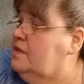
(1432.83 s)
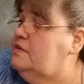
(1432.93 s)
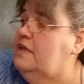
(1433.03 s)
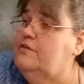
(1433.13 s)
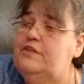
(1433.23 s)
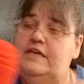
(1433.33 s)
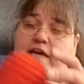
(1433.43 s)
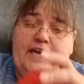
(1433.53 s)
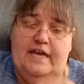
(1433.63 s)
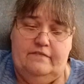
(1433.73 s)
The other thing I
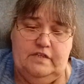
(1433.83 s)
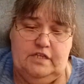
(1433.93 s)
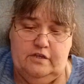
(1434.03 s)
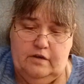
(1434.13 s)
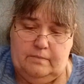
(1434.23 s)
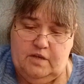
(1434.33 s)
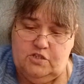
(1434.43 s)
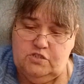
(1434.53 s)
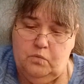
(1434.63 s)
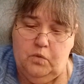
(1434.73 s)
have in here, I'm not
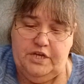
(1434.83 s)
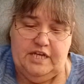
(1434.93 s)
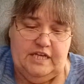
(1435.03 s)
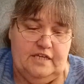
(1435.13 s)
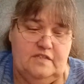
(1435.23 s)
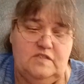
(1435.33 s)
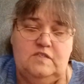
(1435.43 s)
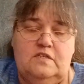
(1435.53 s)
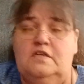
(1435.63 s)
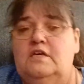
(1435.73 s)
sure what it is.
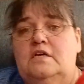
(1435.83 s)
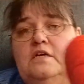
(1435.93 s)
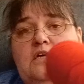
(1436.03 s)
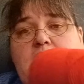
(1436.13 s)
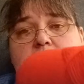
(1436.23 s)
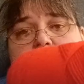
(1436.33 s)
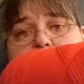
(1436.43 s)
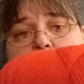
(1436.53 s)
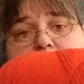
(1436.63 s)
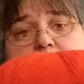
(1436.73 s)
It's
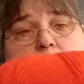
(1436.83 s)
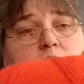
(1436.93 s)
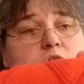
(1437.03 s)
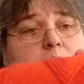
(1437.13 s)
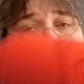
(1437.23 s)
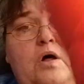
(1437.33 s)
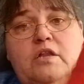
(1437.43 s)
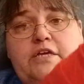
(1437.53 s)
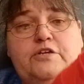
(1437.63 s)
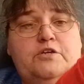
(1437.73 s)
probably an older ball.
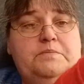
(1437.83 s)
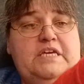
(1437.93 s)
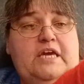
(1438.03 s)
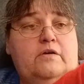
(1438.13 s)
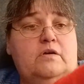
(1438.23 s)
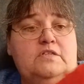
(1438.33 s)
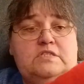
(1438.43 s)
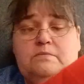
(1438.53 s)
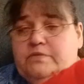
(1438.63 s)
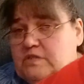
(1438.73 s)
It could be Care-On
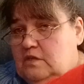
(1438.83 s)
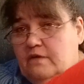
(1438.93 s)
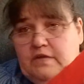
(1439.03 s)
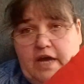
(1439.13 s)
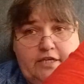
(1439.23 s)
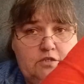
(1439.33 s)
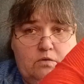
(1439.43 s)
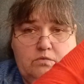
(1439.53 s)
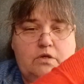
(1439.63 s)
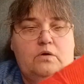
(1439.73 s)
Simply Soft. I
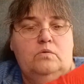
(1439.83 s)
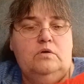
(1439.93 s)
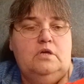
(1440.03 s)
don't know.